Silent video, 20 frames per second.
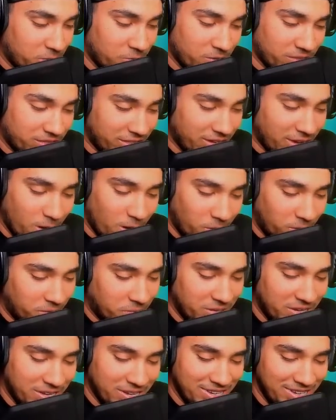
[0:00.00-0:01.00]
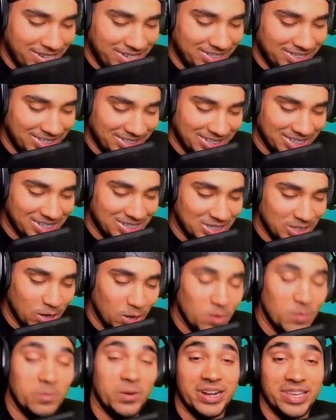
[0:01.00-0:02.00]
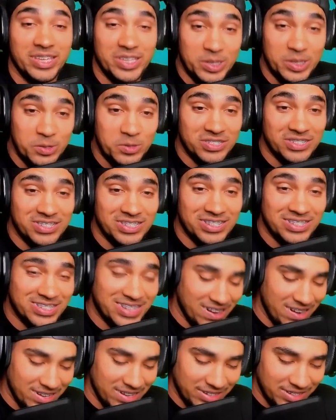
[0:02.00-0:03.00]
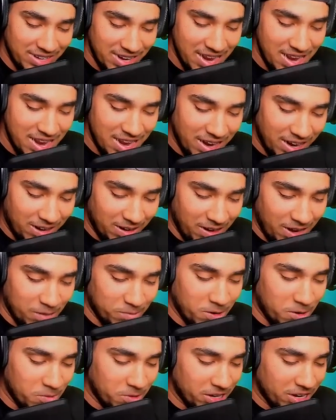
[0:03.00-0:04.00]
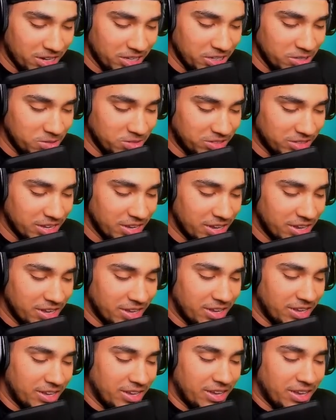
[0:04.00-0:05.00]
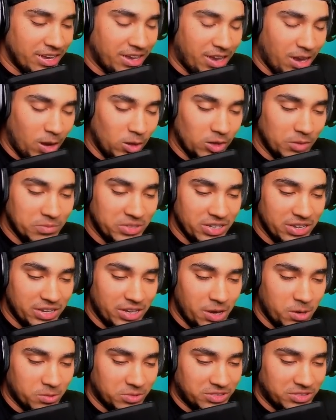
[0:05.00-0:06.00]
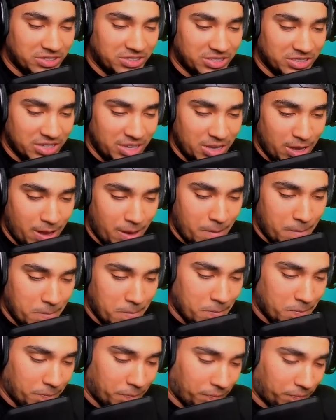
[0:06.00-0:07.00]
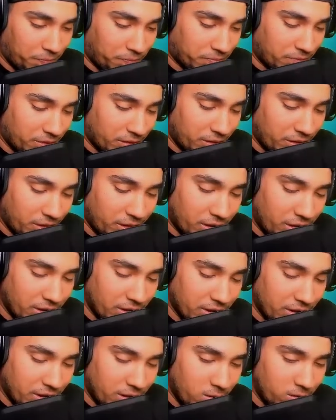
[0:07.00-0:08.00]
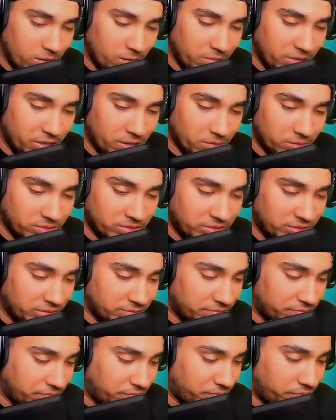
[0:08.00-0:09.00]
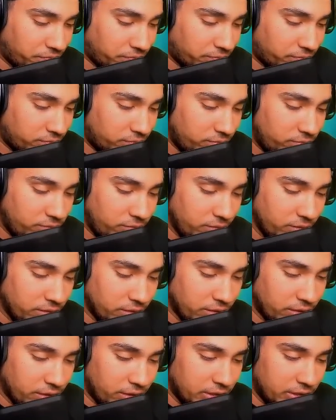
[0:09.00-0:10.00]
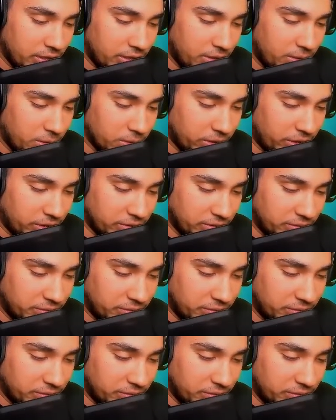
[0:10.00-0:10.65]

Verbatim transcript: with the golem. Just nobody uses this character. All right, well, we're going to use golems and ghosts. A golem ghost. Hold on.